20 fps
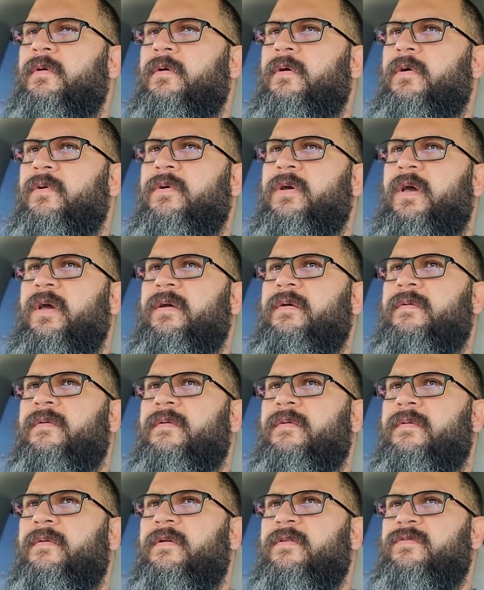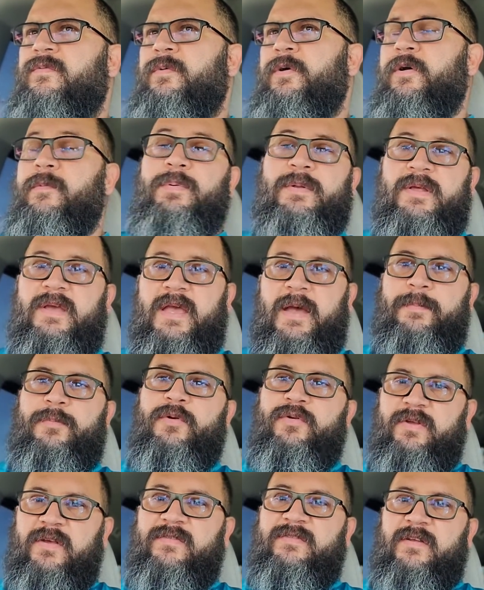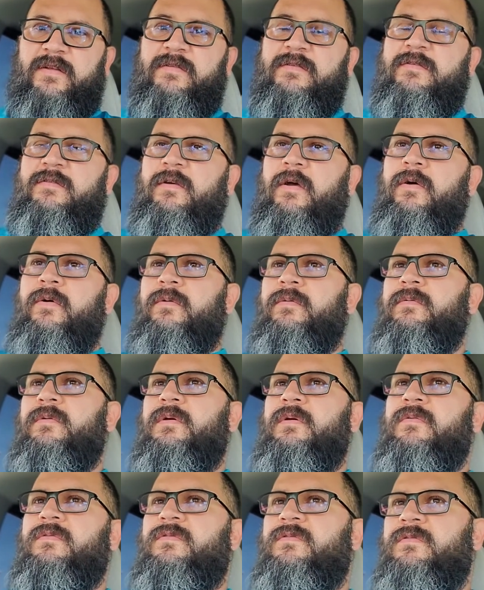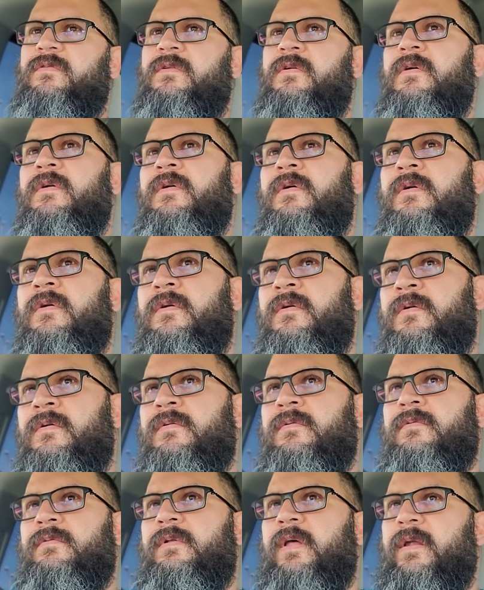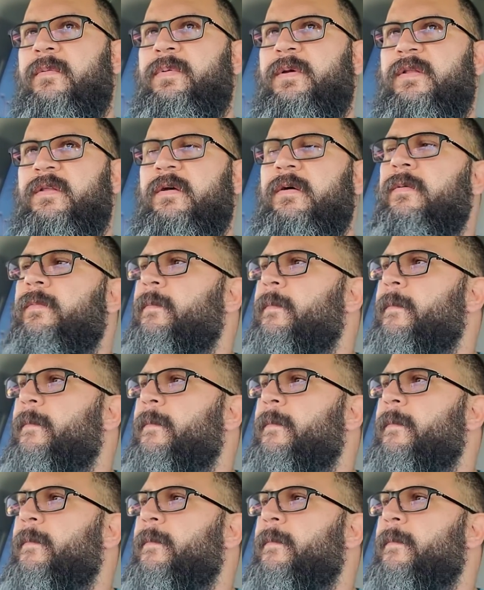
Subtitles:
Okay, that's weird, but they kept their distance, so it was not a big deal.